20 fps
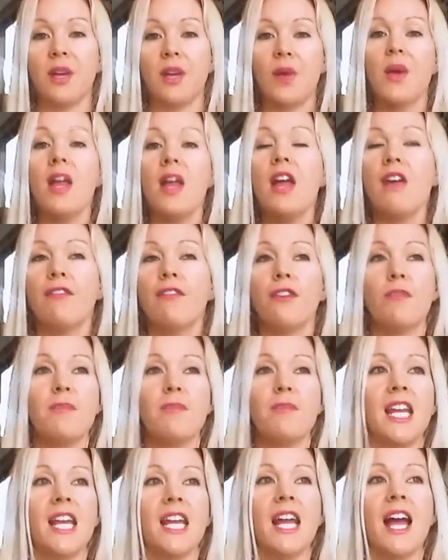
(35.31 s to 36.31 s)
So for
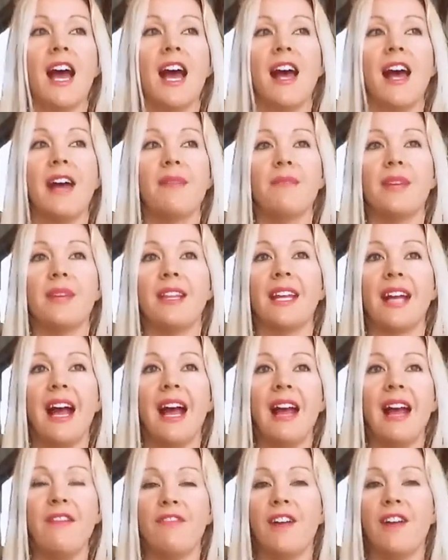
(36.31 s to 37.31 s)
me, um, like
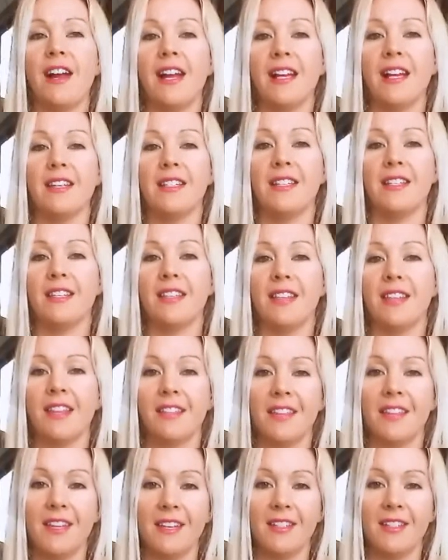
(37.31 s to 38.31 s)
I find
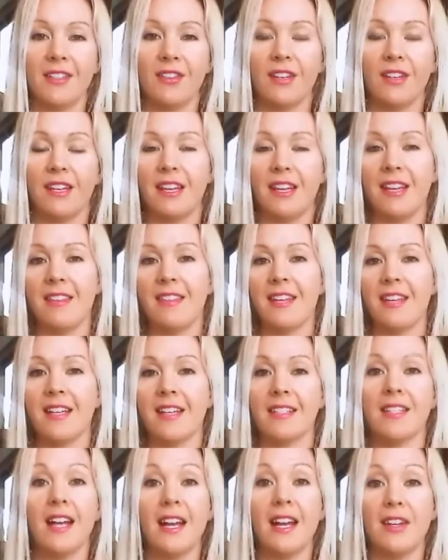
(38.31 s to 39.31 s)
that these are the key
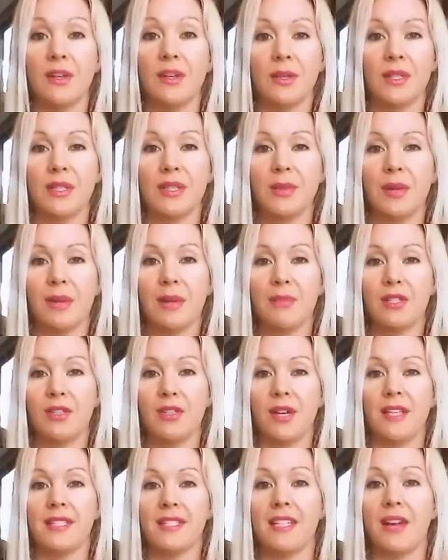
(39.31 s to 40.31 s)
things I notice when I'm
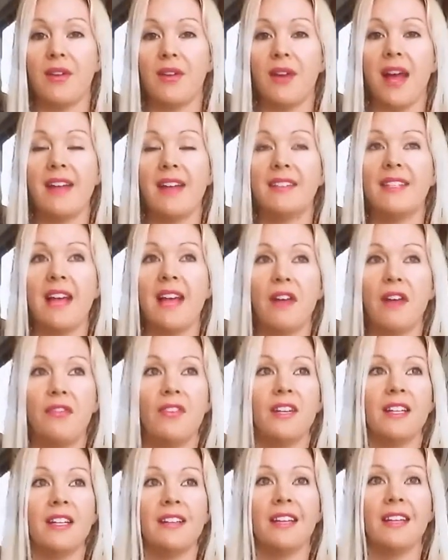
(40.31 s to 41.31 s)
stressed out. I
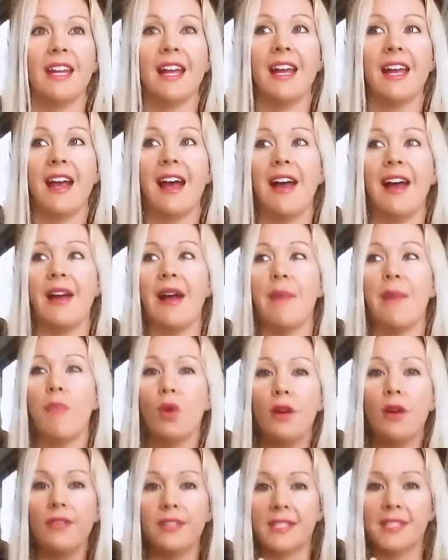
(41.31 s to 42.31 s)
definitely, uh, I'm
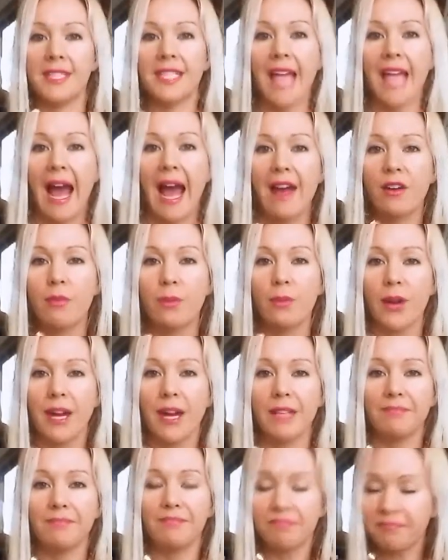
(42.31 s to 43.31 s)
more of a
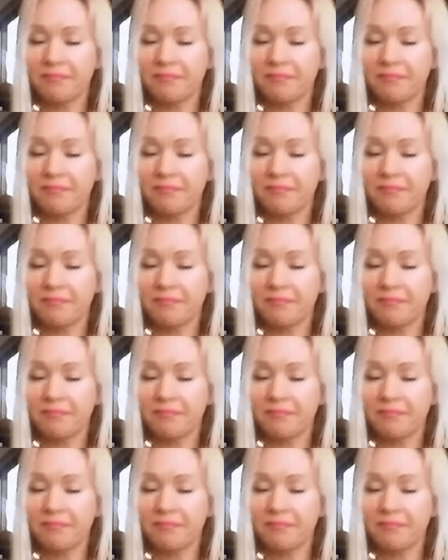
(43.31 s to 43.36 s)
scatterbrain.